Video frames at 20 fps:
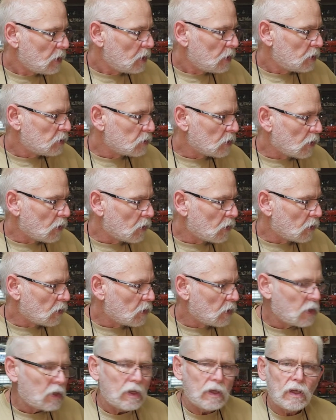So
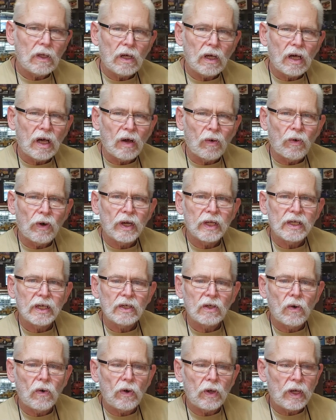I want to get
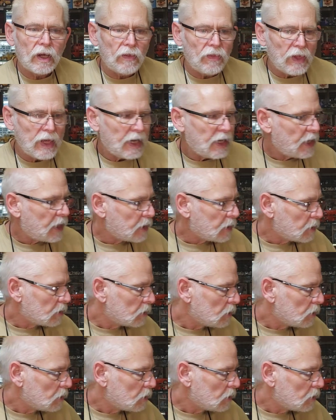going on that,